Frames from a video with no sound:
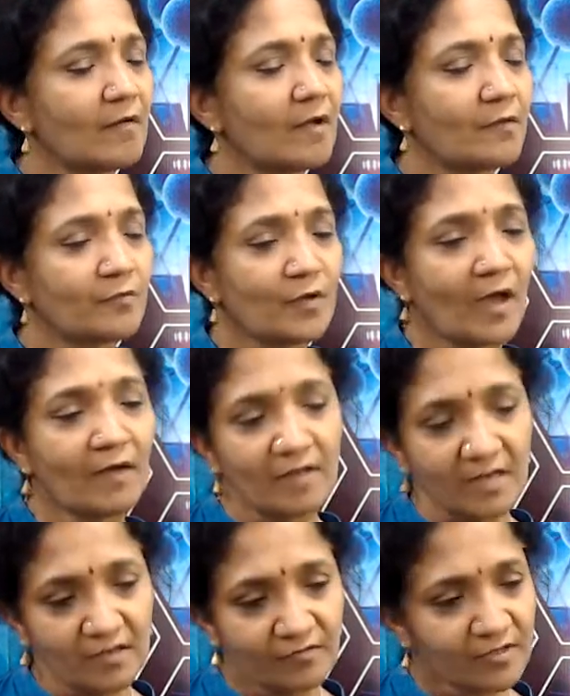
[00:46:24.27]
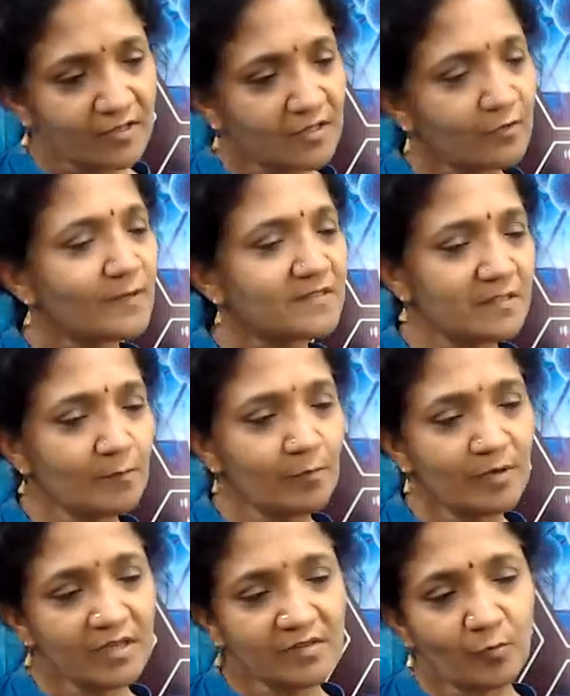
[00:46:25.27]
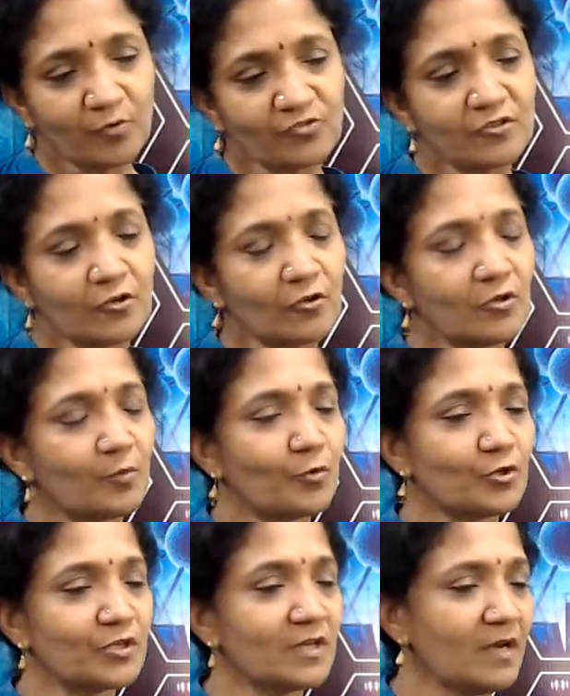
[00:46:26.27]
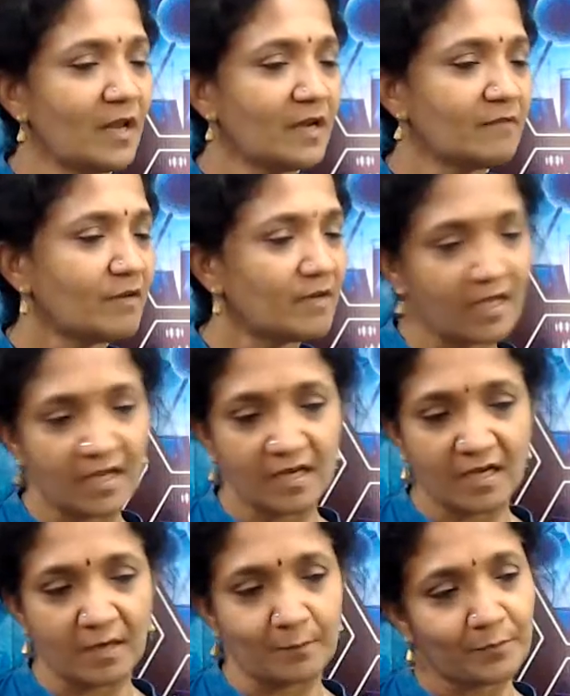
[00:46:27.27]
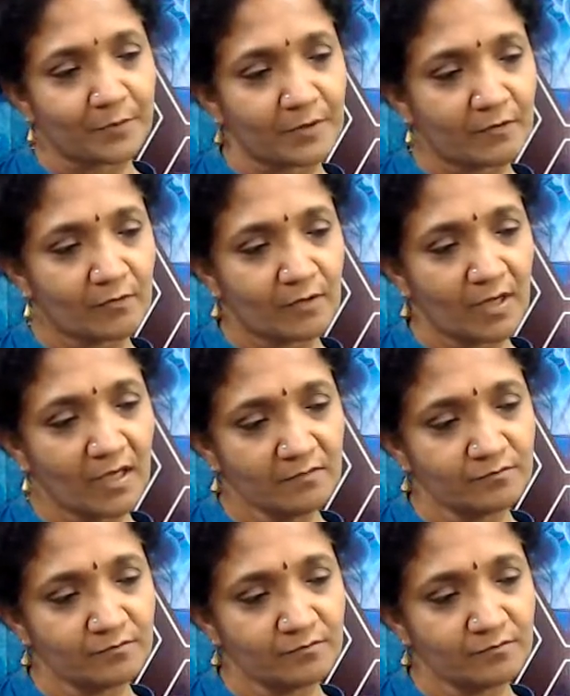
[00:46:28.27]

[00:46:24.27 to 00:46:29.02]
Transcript: If you have any further question, please post it on the portal and we'll take it up. Okay.